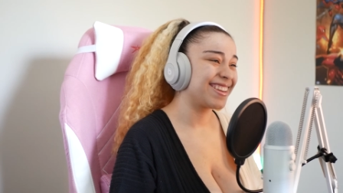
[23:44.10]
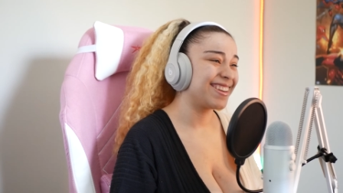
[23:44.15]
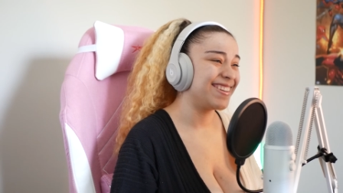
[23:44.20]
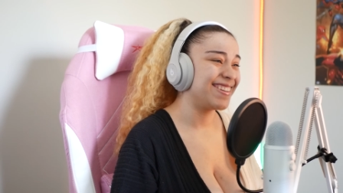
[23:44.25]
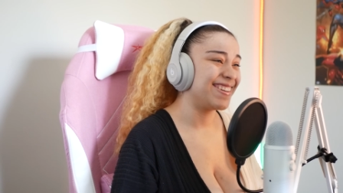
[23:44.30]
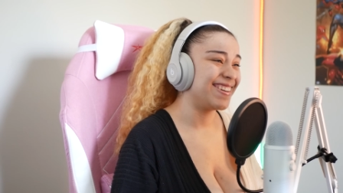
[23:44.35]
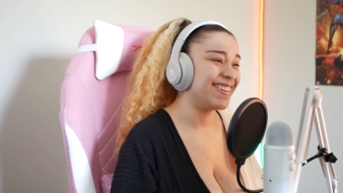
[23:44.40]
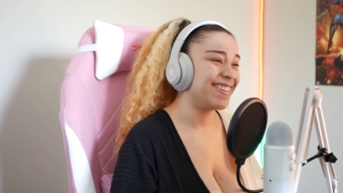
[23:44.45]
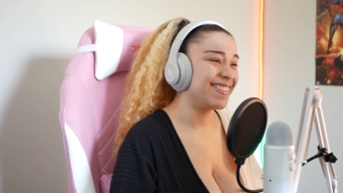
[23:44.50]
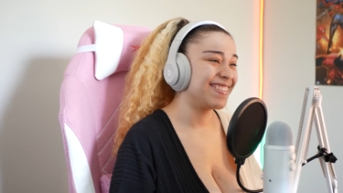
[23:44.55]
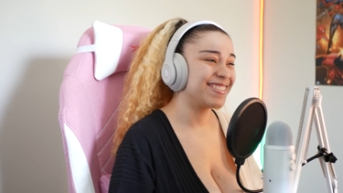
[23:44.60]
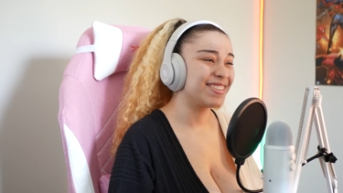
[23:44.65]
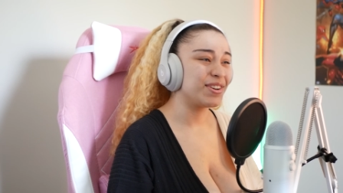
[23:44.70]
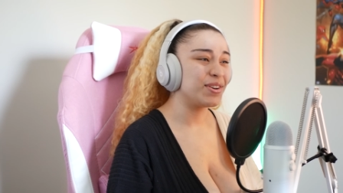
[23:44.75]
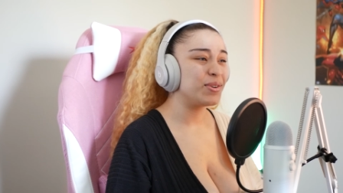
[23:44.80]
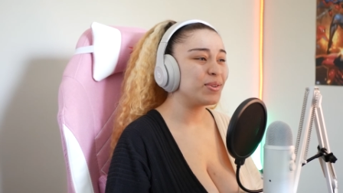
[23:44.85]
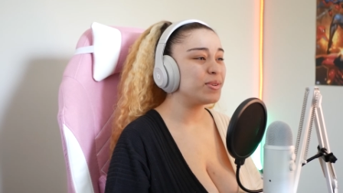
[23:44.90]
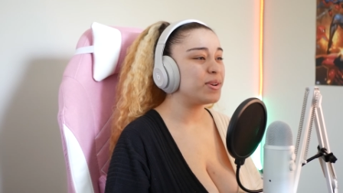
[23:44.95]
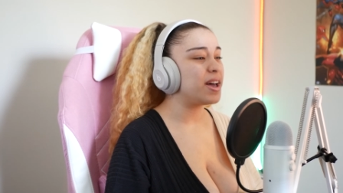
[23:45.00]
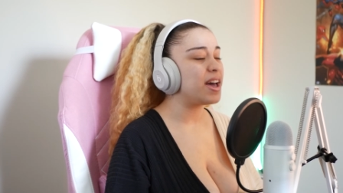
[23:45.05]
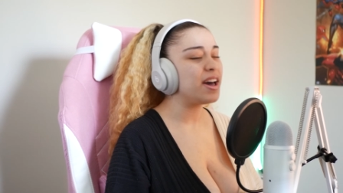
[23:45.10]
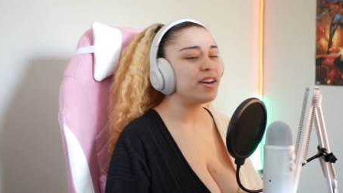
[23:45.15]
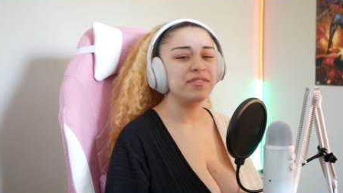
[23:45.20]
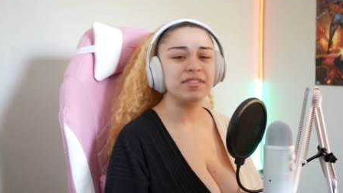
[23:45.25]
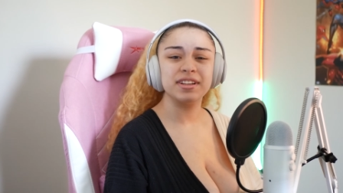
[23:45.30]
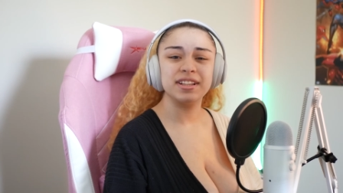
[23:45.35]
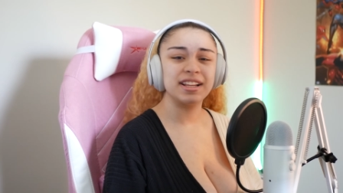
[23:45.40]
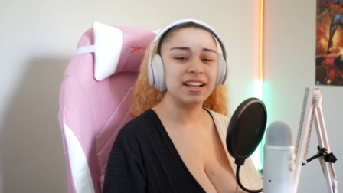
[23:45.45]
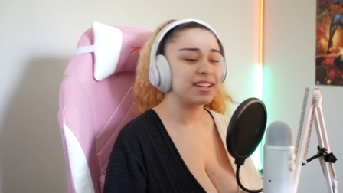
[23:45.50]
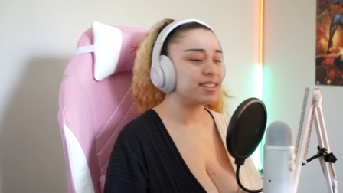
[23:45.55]
Oh, don't
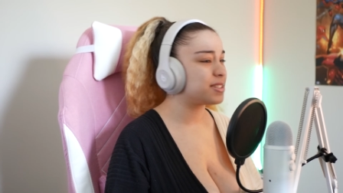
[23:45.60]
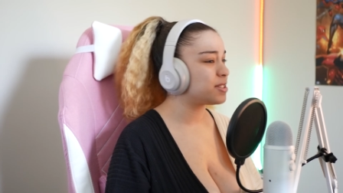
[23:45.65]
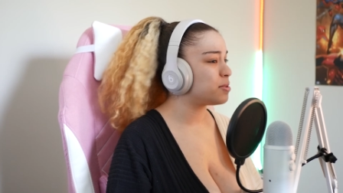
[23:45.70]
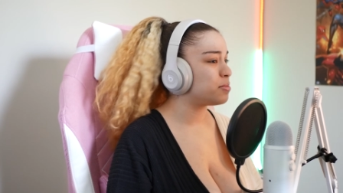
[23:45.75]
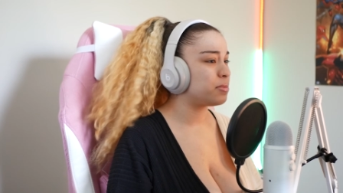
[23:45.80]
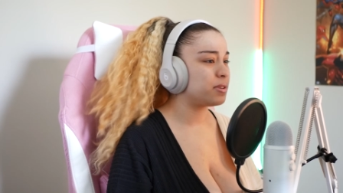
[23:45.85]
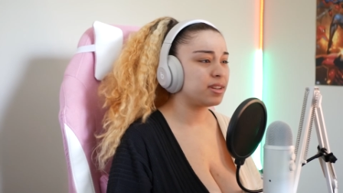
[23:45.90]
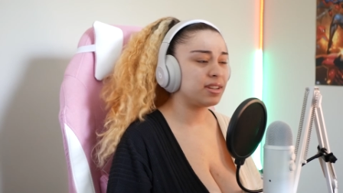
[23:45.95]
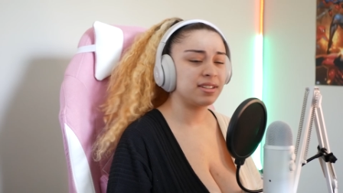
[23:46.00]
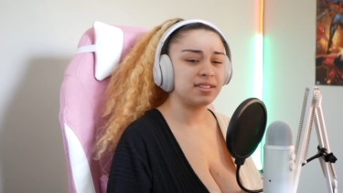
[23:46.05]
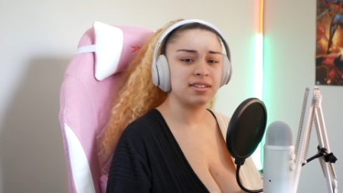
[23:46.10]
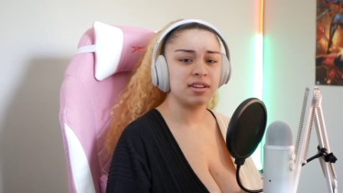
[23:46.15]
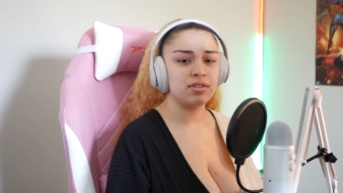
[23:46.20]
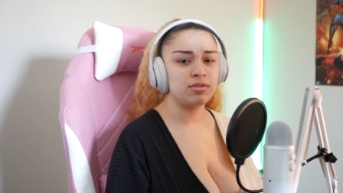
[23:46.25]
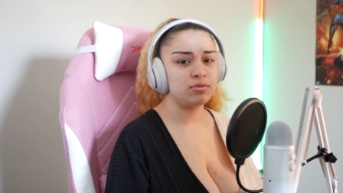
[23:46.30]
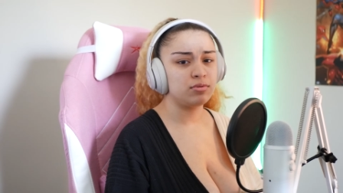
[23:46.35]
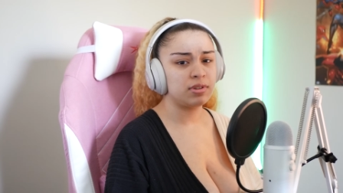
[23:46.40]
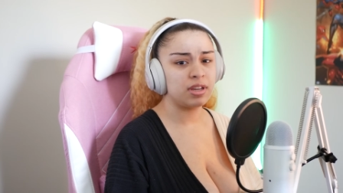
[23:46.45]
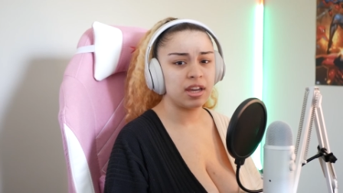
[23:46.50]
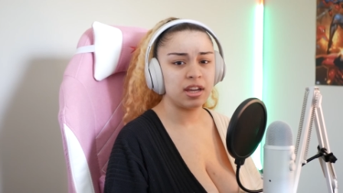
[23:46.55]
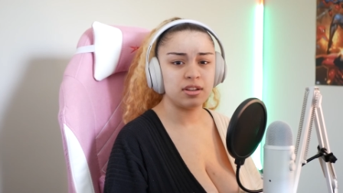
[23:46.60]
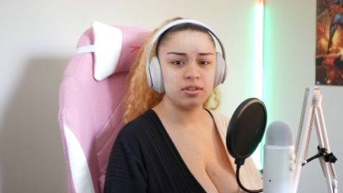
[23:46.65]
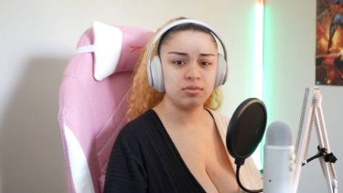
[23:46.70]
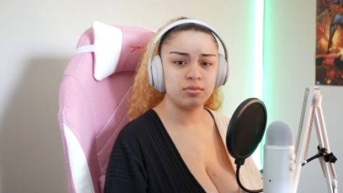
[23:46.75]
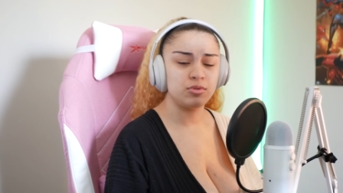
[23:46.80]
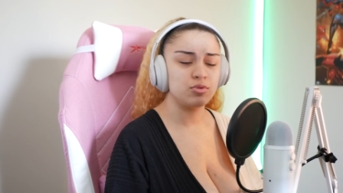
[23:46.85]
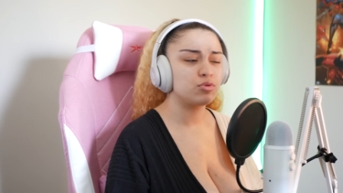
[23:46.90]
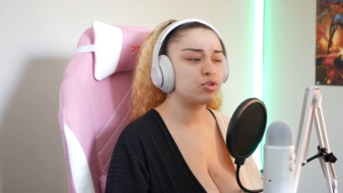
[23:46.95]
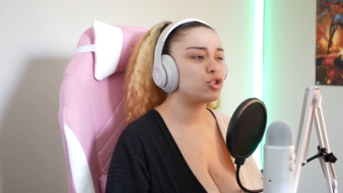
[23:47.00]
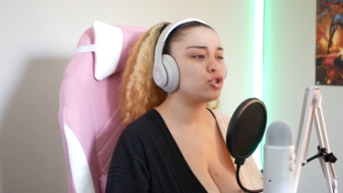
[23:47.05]
ever let somebody tell you can't
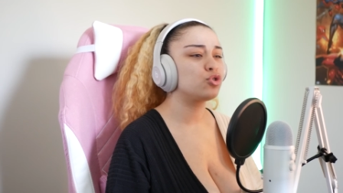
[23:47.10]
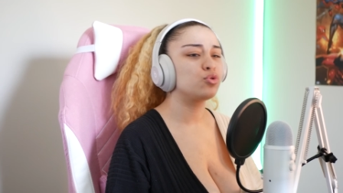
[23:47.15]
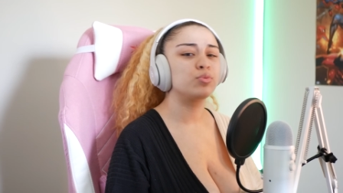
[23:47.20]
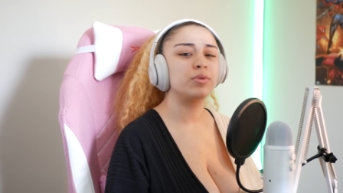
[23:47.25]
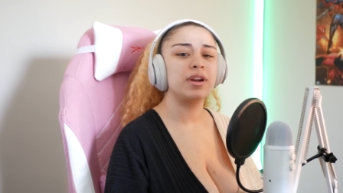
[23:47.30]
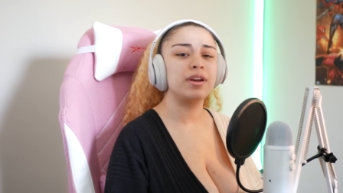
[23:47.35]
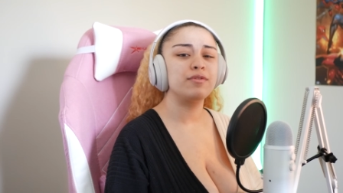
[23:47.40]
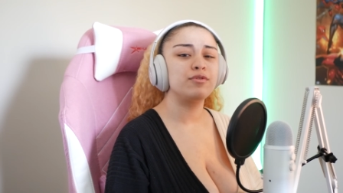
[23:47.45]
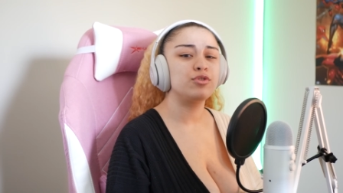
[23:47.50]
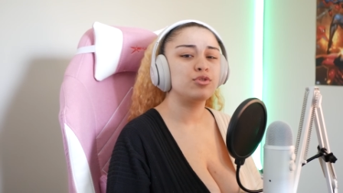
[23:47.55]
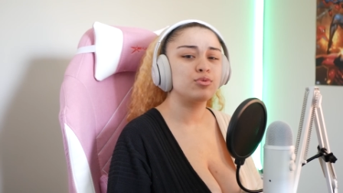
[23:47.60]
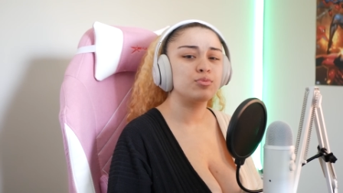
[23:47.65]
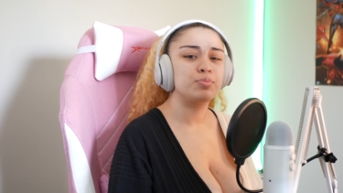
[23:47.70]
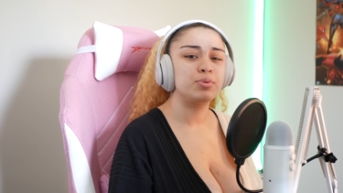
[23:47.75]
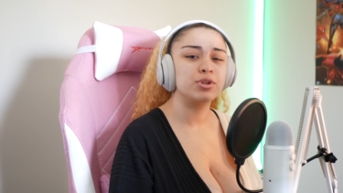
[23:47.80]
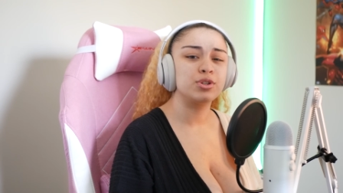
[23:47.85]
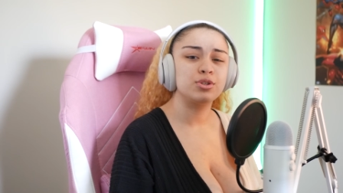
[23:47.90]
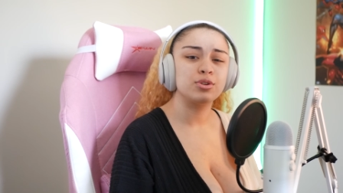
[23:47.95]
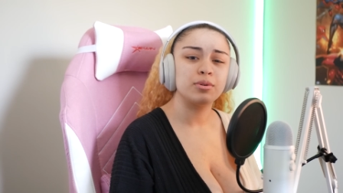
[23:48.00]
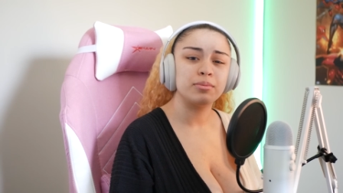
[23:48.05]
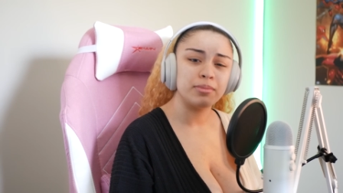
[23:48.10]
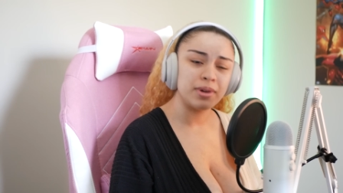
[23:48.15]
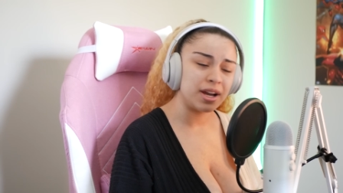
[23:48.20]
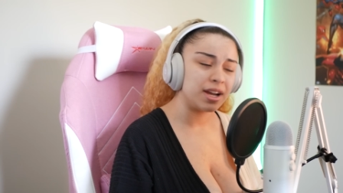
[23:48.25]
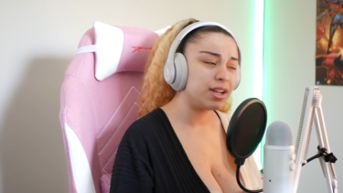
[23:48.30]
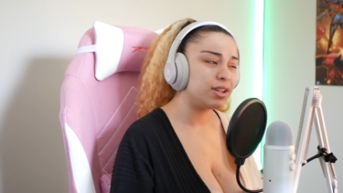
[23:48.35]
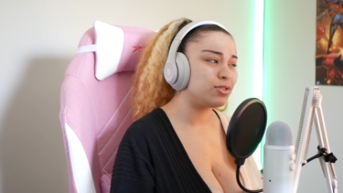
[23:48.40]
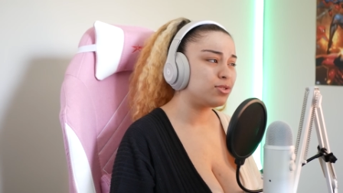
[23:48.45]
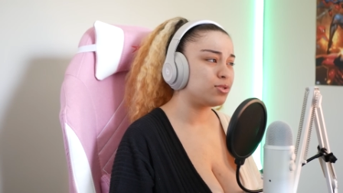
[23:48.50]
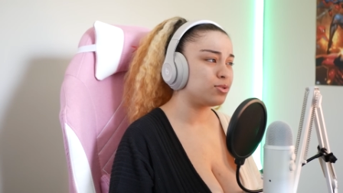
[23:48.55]
do. You can do whatever you put your
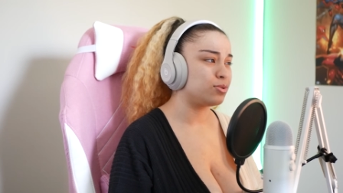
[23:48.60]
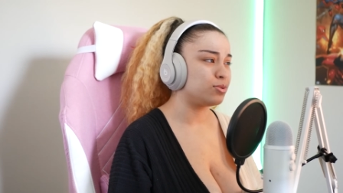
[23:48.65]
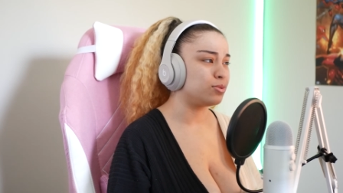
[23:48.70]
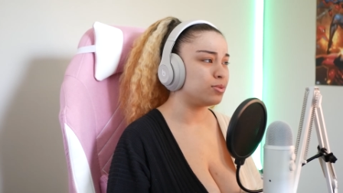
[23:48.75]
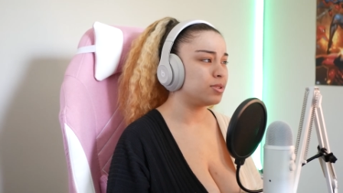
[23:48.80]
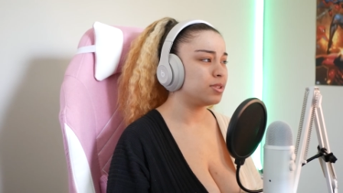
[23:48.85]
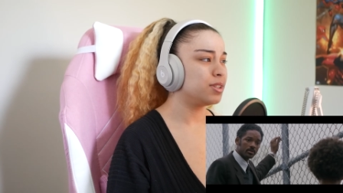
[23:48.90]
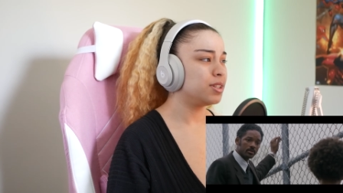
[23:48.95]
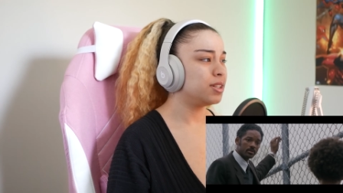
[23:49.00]
mind to.